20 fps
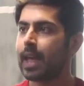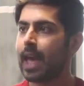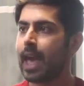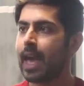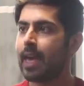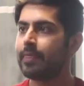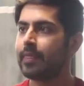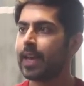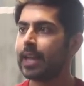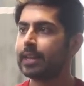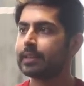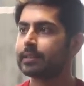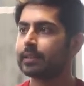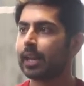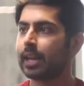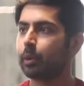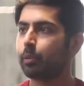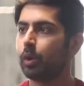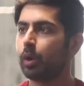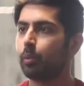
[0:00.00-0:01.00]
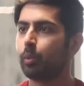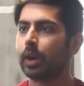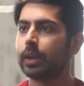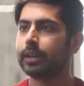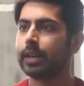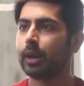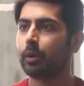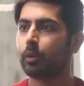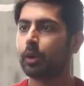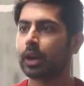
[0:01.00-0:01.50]
and then it's like, well, what
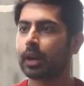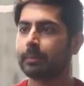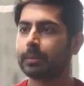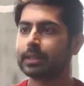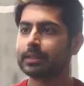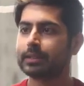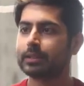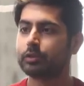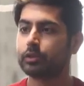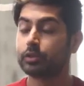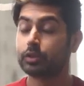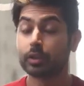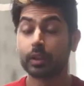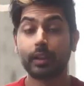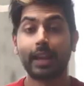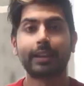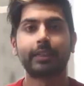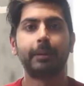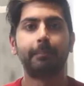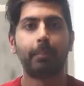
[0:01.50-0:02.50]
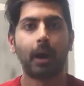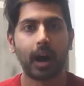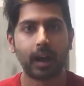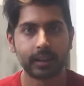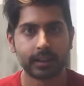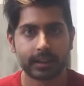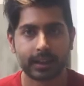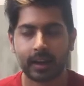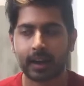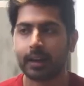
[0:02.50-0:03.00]
network? I'm going to select the
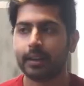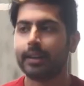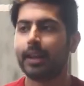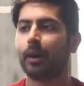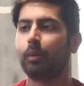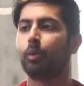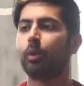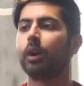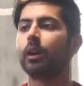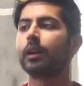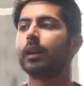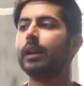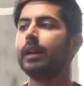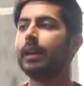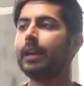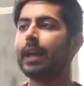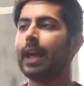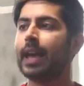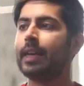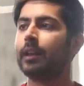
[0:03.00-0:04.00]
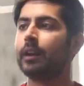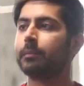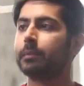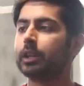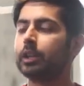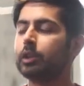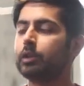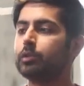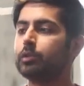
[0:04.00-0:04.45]
Polygon network, and then I'm going to